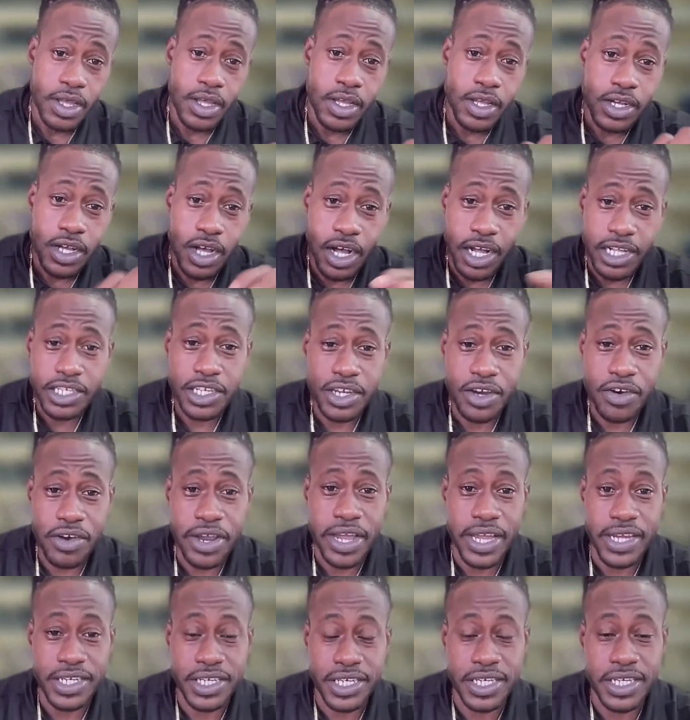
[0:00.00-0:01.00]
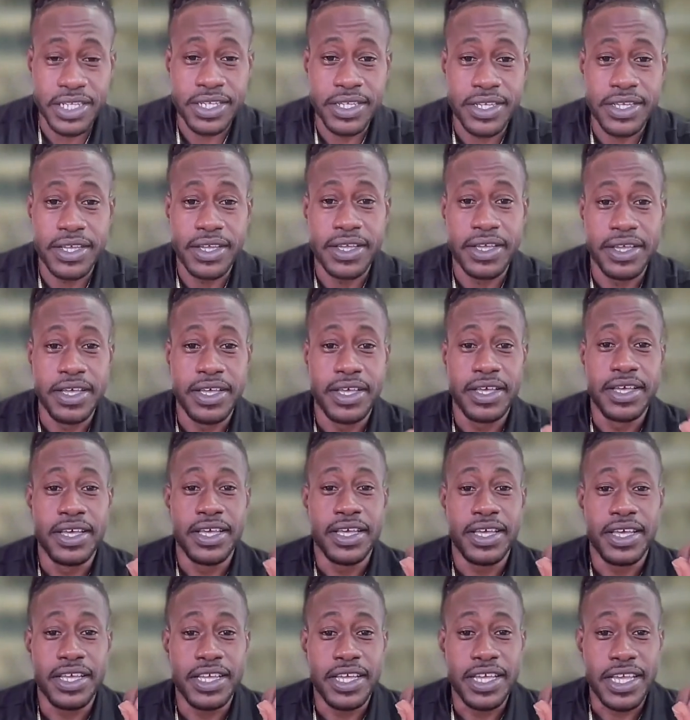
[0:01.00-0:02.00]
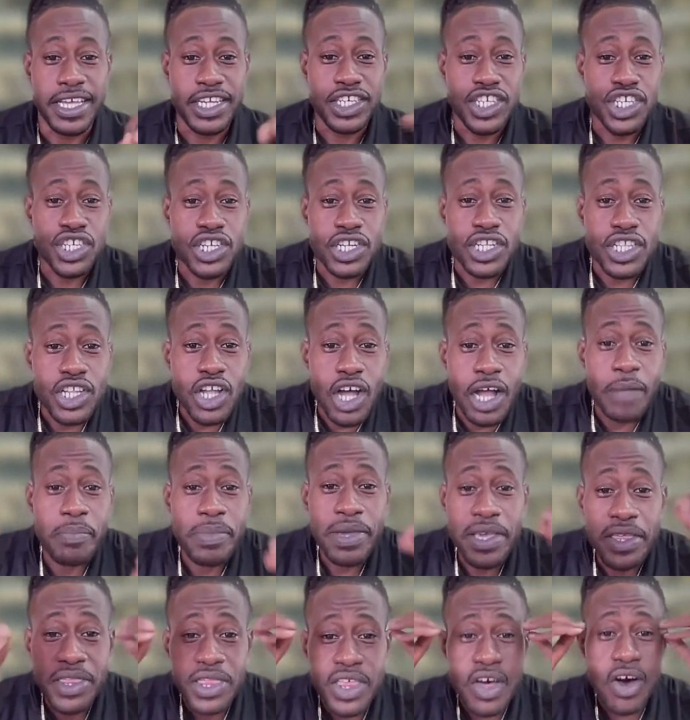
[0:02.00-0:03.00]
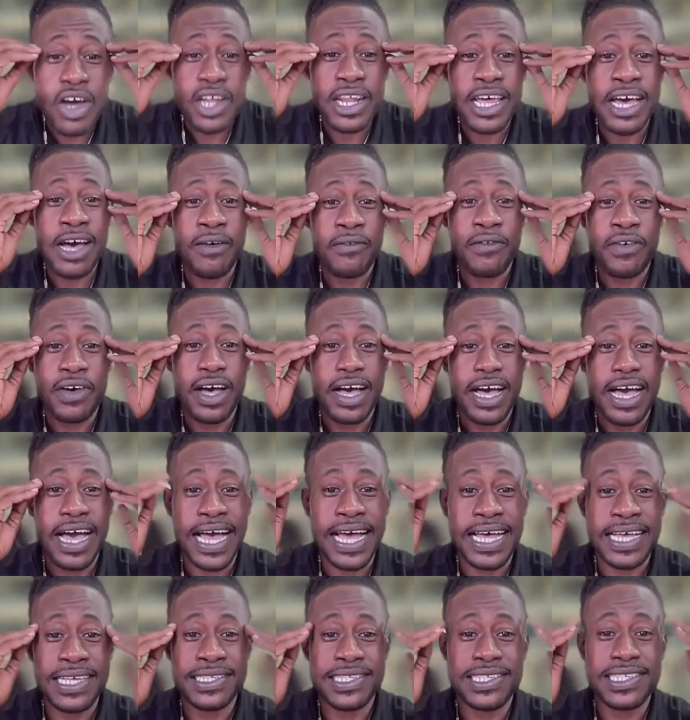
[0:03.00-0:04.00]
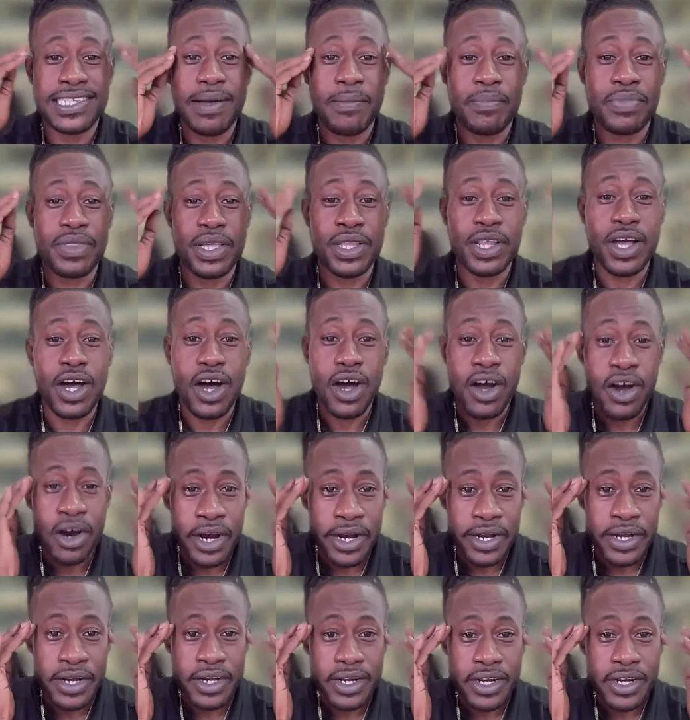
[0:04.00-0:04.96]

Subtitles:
content creation should not be thought of as something hard.